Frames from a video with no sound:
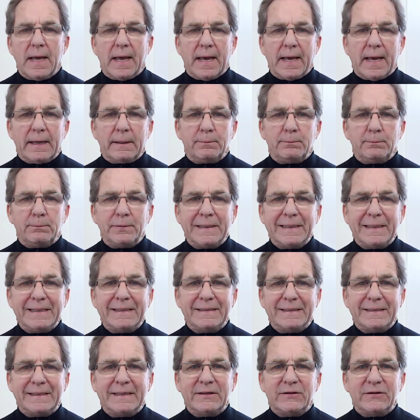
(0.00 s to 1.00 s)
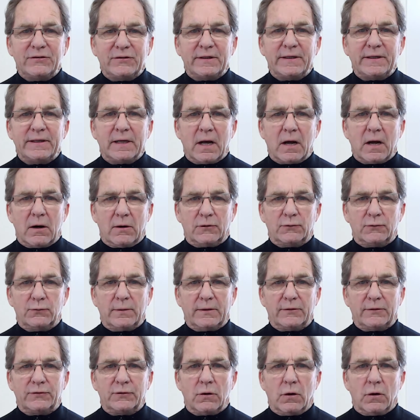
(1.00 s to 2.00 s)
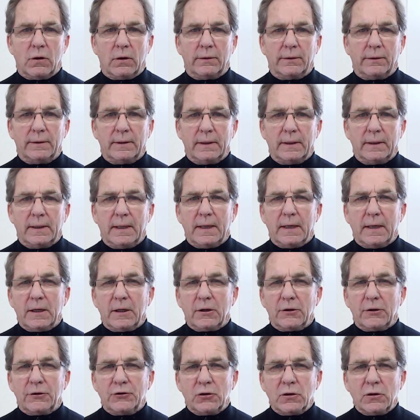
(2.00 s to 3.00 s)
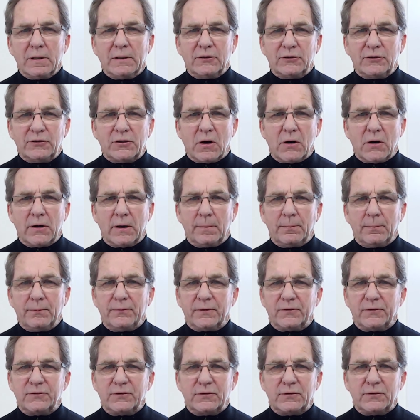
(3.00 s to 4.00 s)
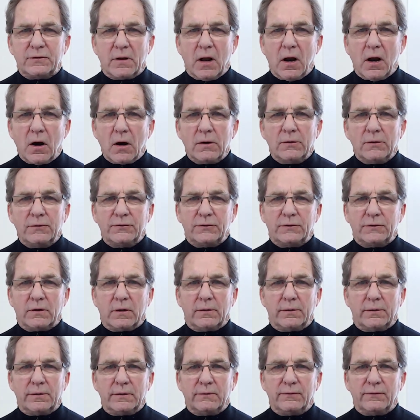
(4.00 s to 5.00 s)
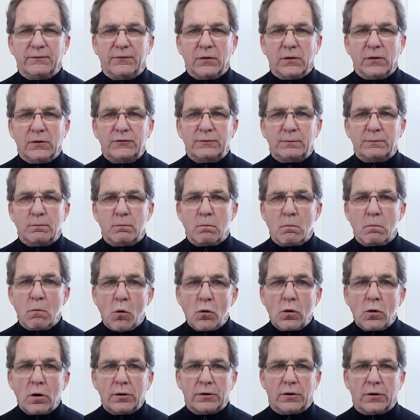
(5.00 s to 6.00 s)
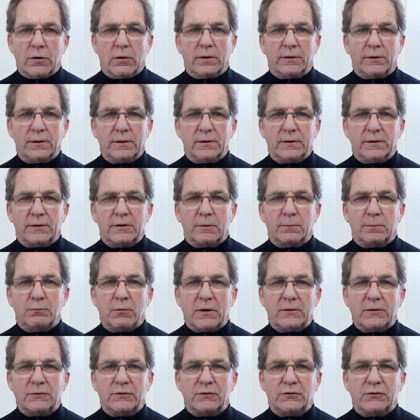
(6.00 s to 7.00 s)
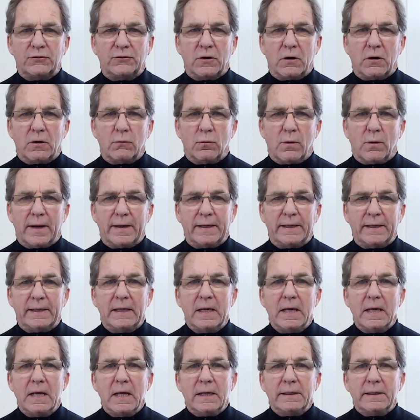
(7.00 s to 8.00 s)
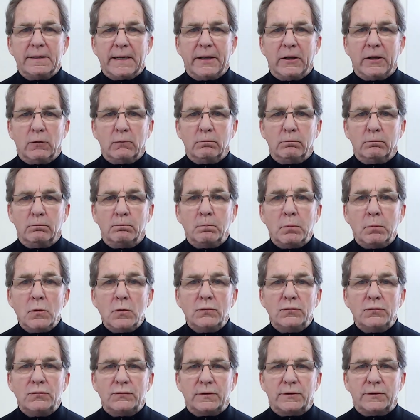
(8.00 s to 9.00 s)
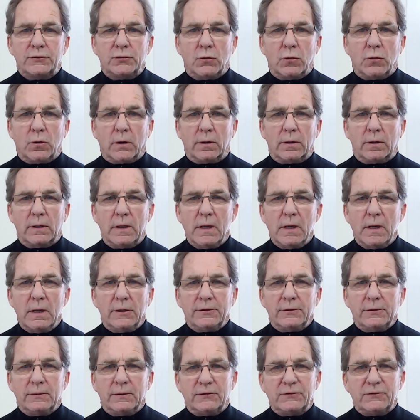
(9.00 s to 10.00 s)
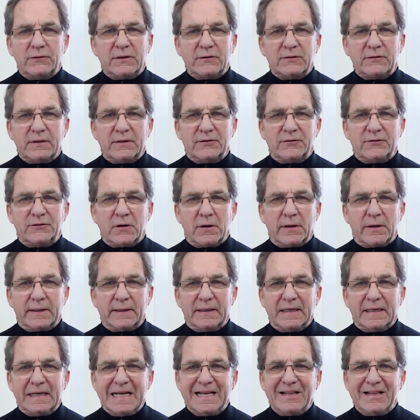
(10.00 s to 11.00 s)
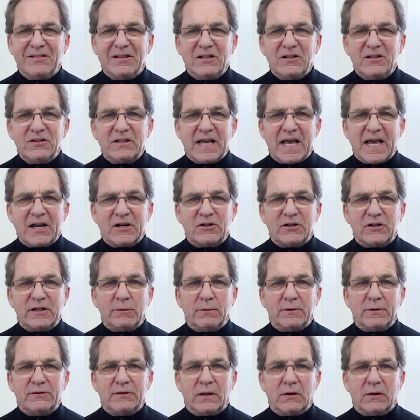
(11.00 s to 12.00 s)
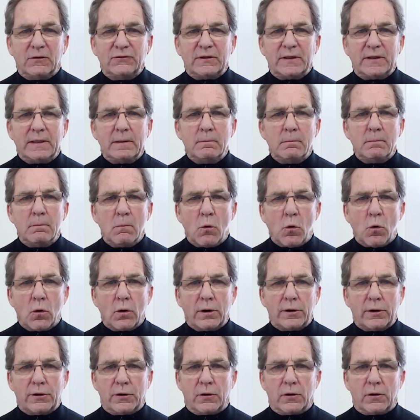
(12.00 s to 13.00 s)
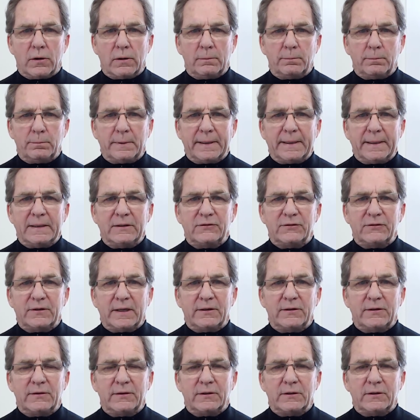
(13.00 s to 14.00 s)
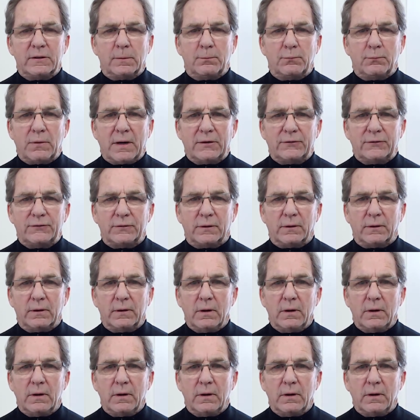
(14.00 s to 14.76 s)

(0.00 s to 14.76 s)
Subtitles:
A PTCR is what it's called. During startup, the HardStart diverts more current to the compressor start winding to help boost the torque to assist in starting. This actually results in more current being sent to the compressor,